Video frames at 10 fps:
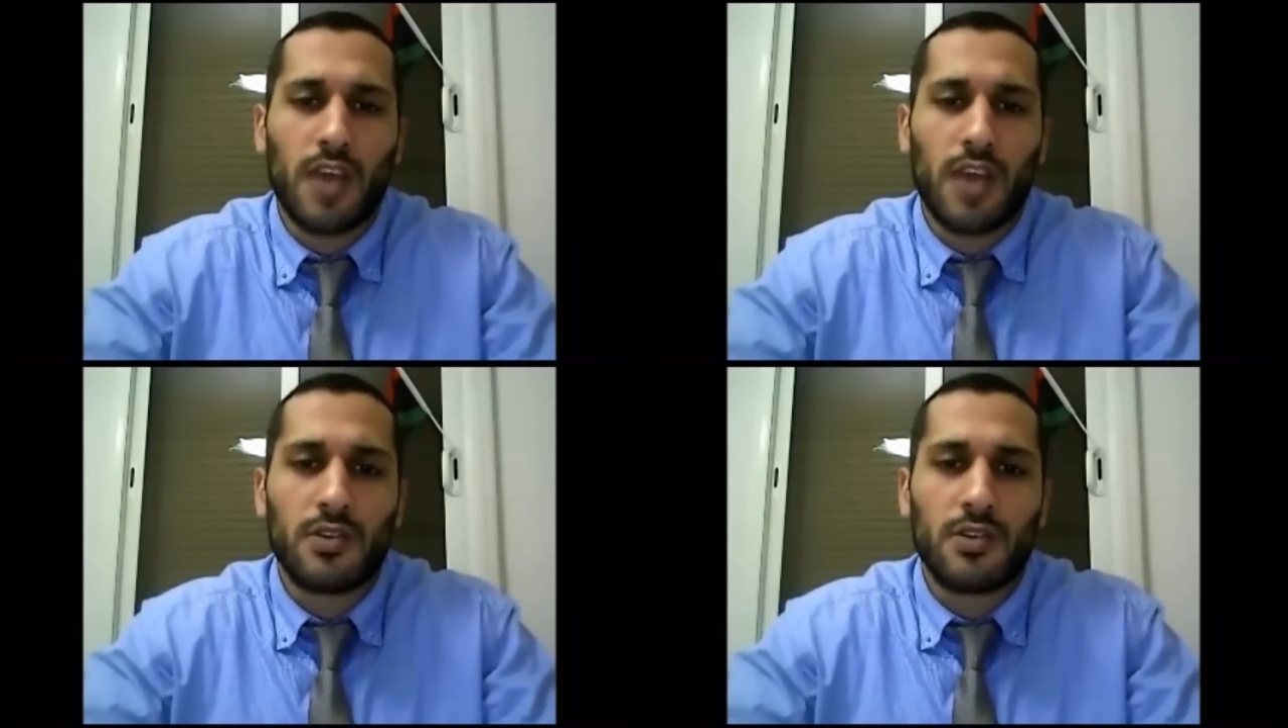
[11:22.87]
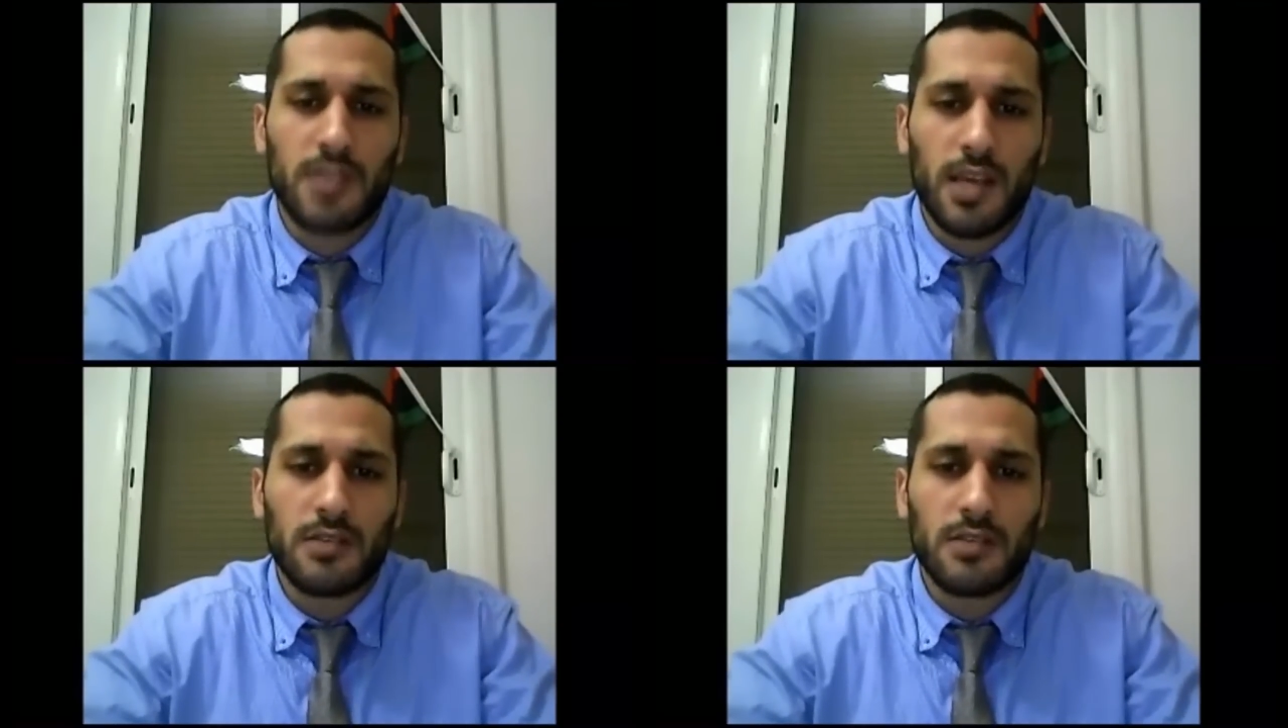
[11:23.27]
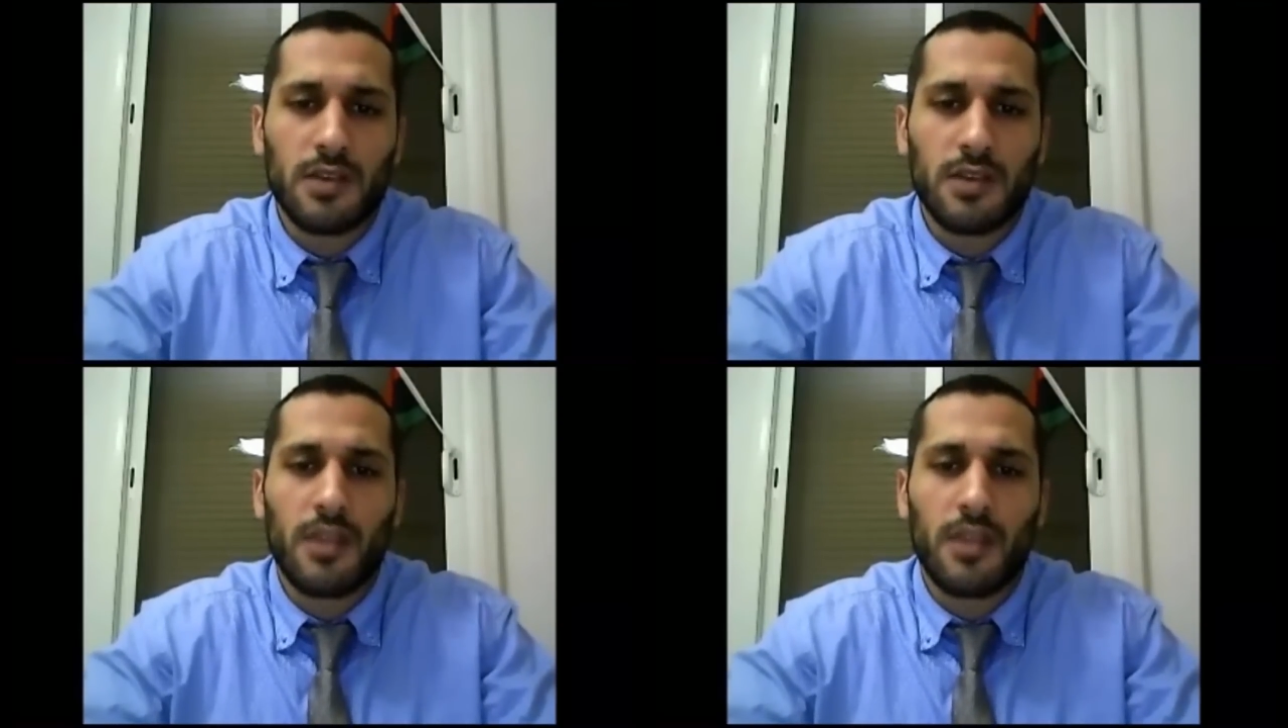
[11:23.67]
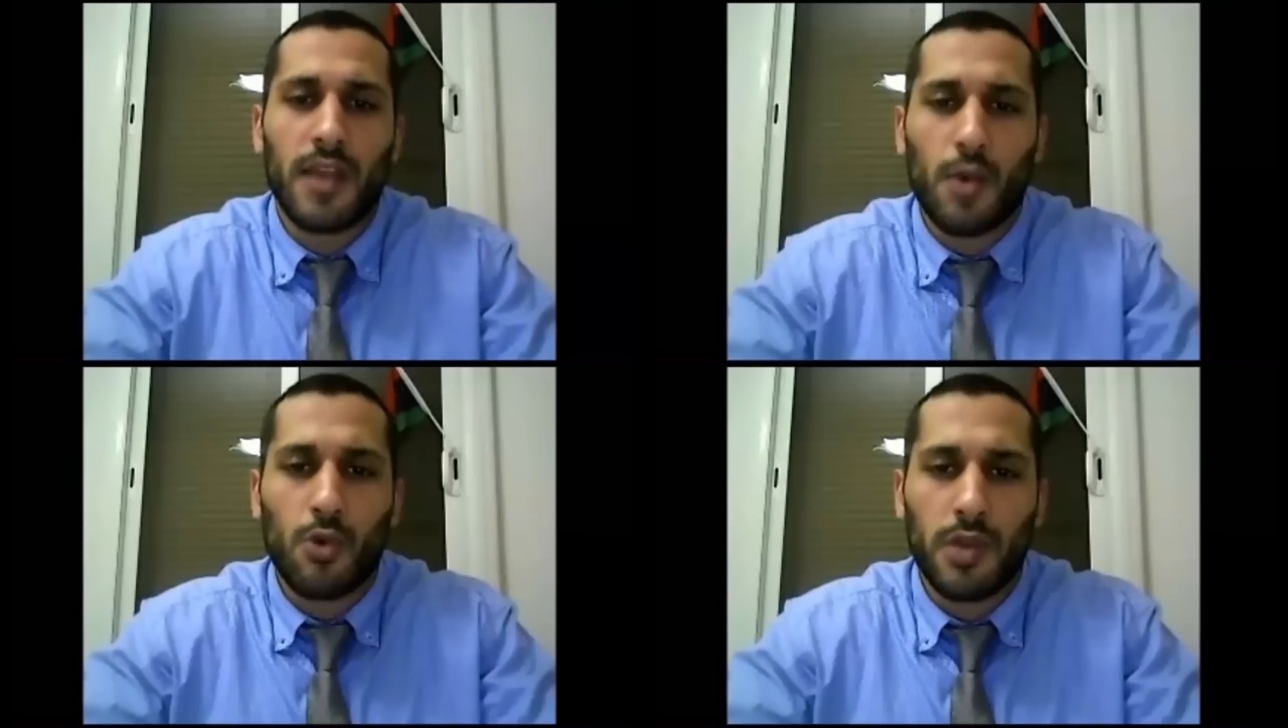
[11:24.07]
guarantees
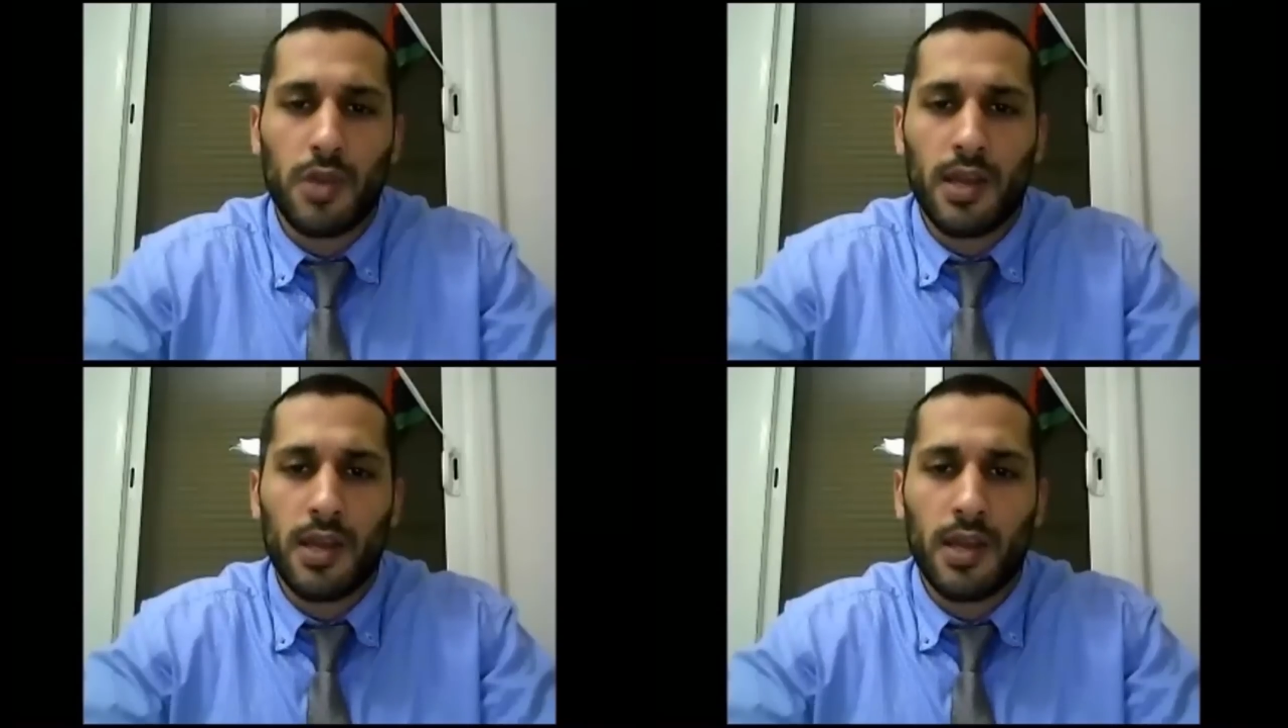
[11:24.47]
that would